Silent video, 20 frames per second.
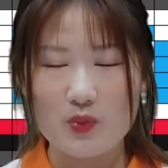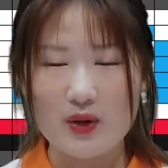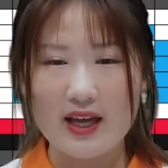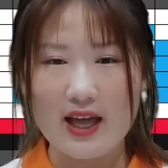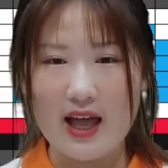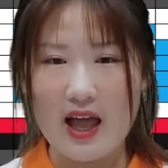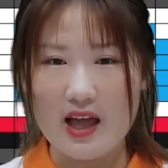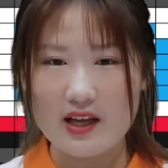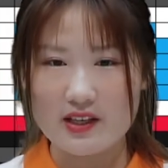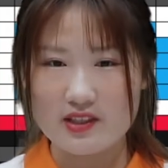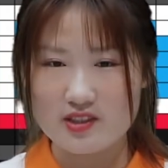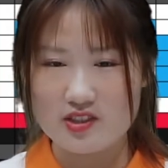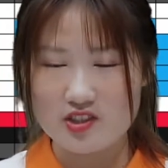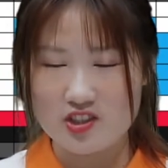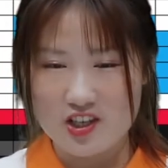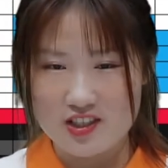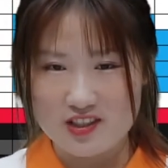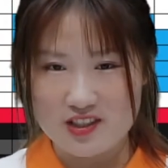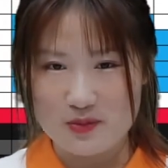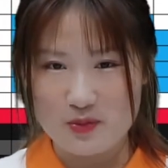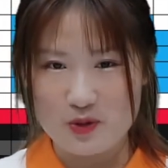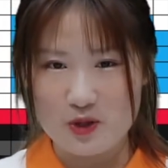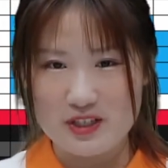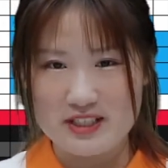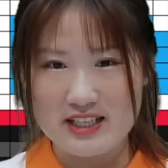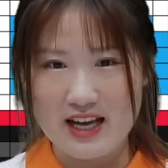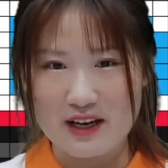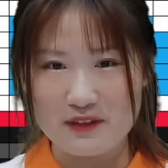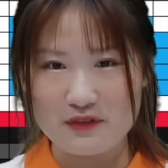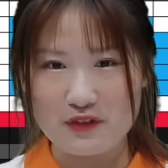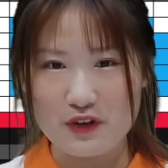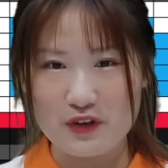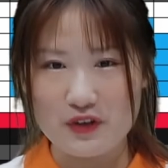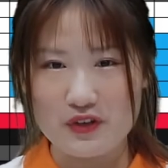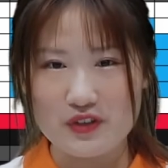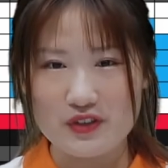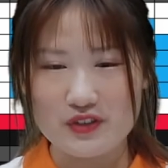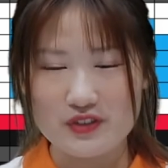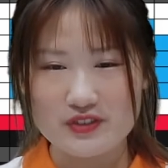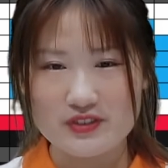We can exchange the product for
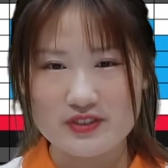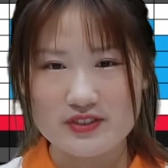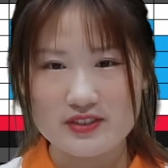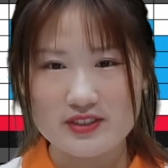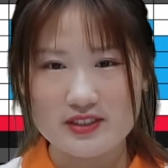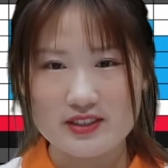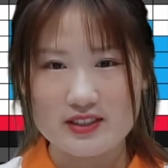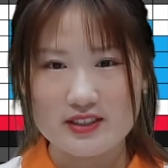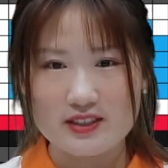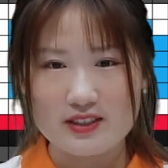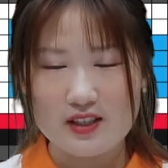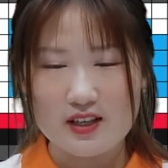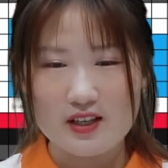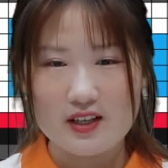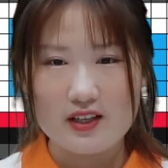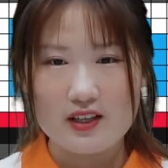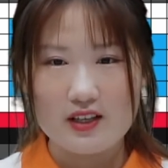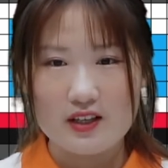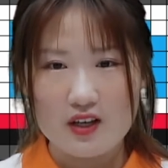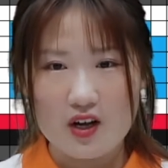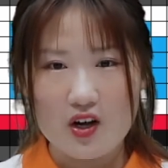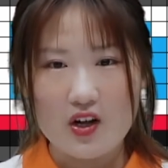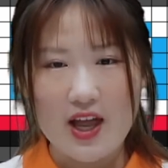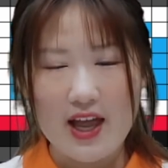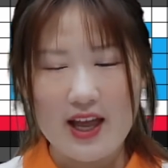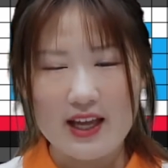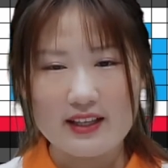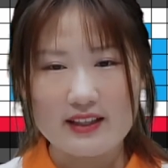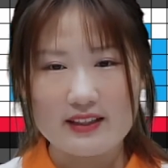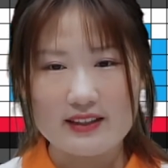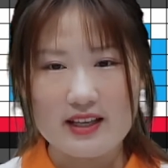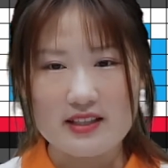you.Okay,